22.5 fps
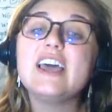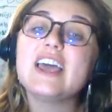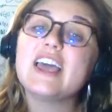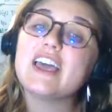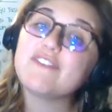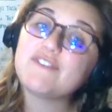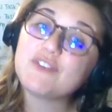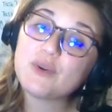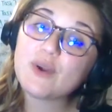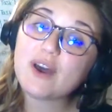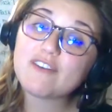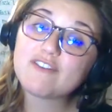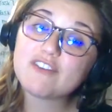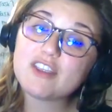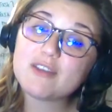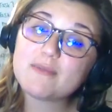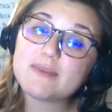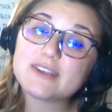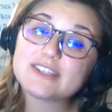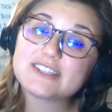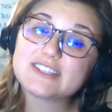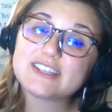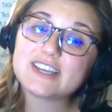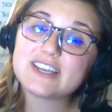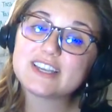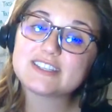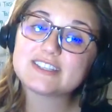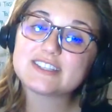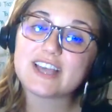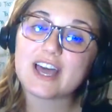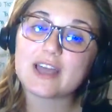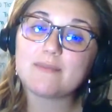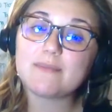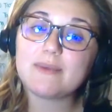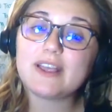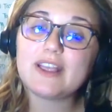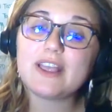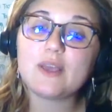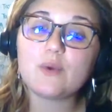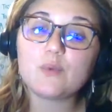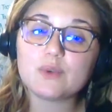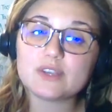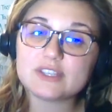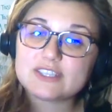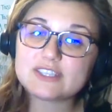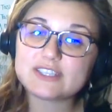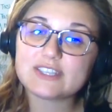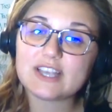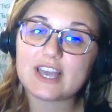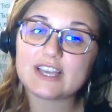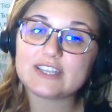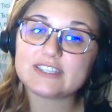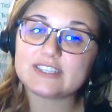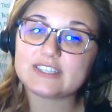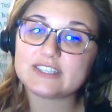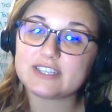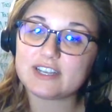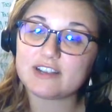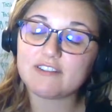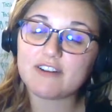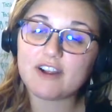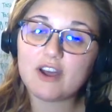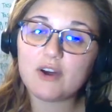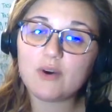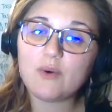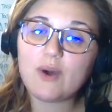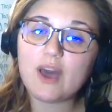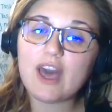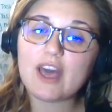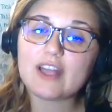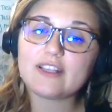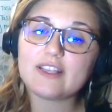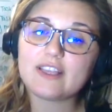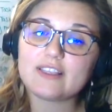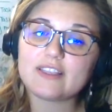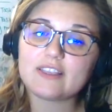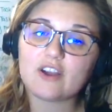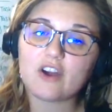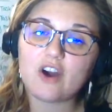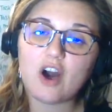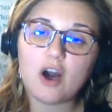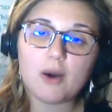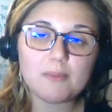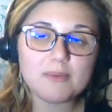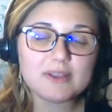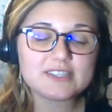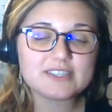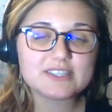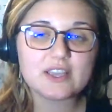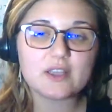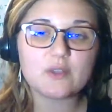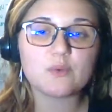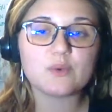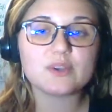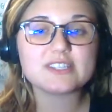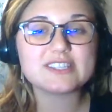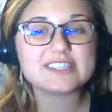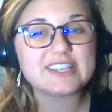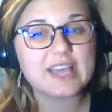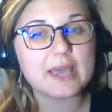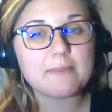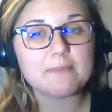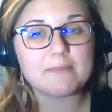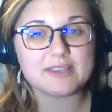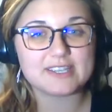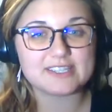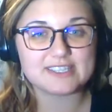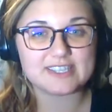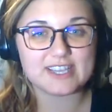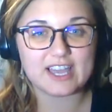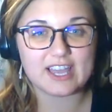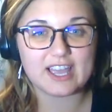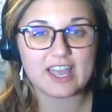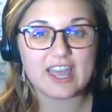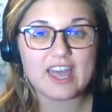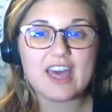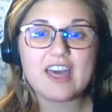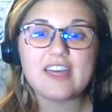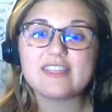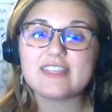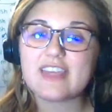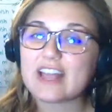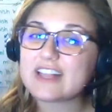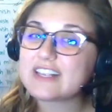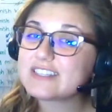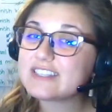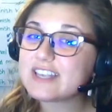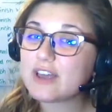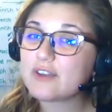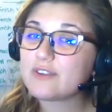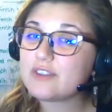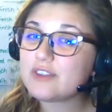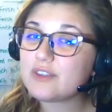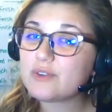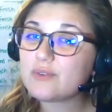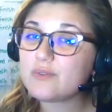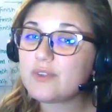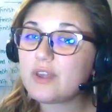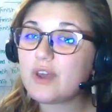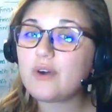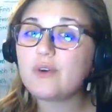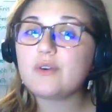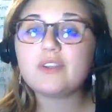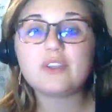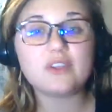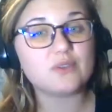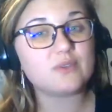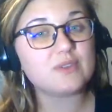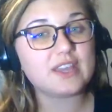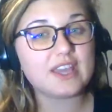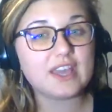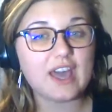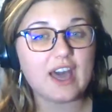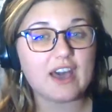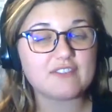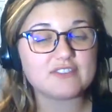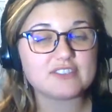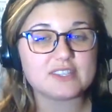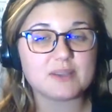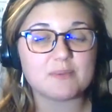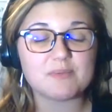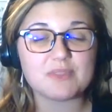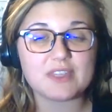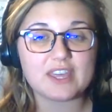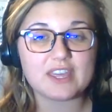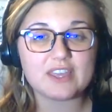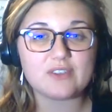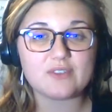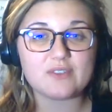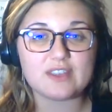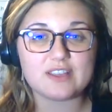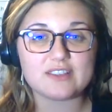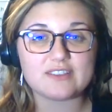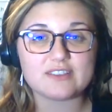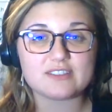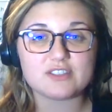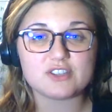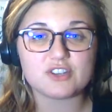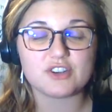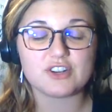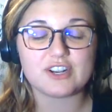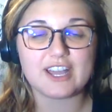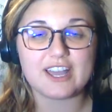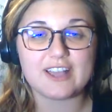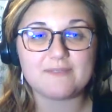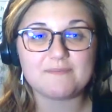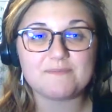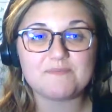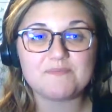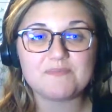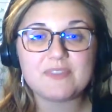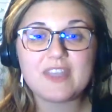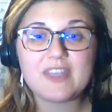If you have a missing assignment, it will say zero, and in the comments, it will say missing. That is how you know you need have something you need to turn in.